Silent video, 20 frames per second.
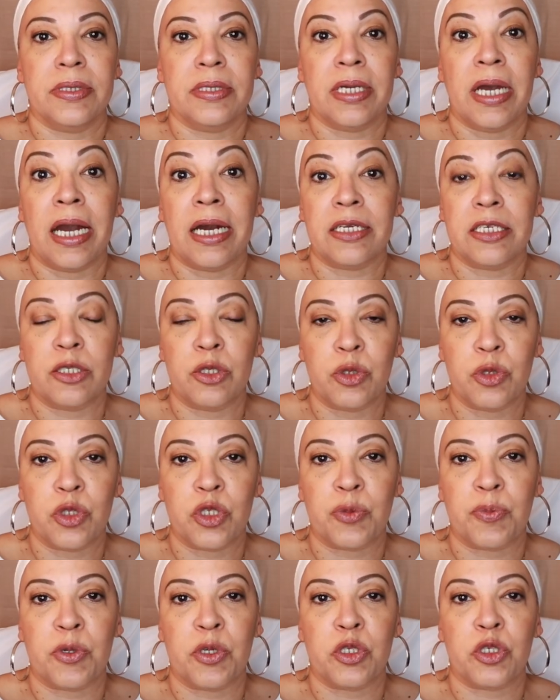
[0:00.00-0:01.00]
how to do
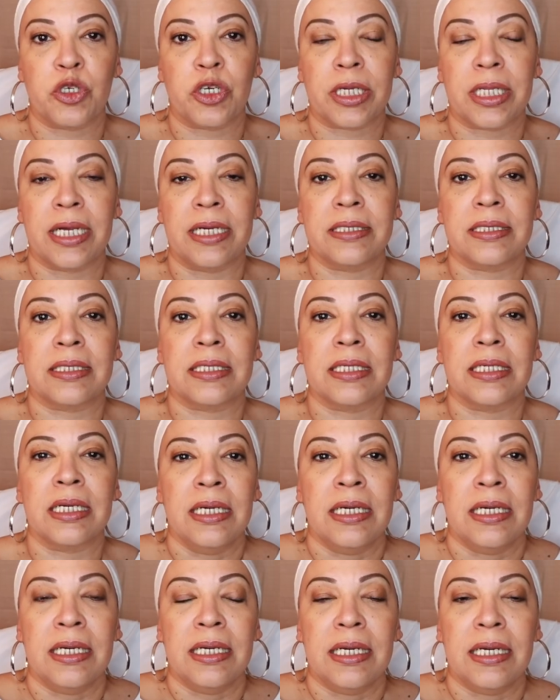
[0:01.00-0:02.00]
spiritual cleansing.
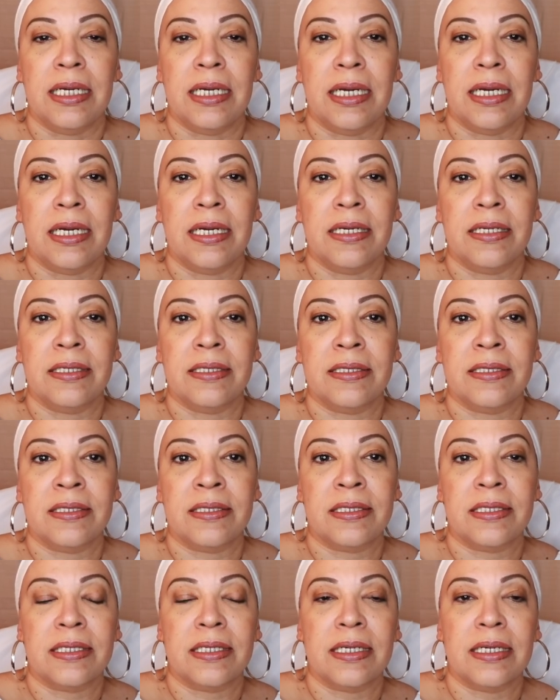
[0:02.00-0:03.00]

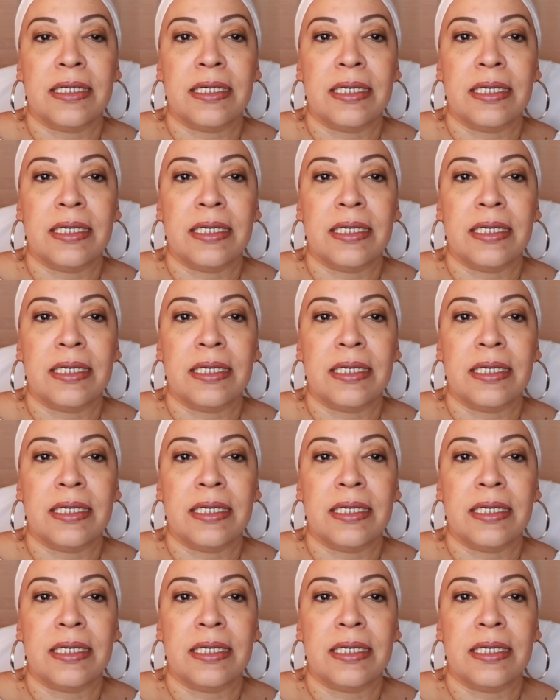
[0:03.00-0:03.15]
And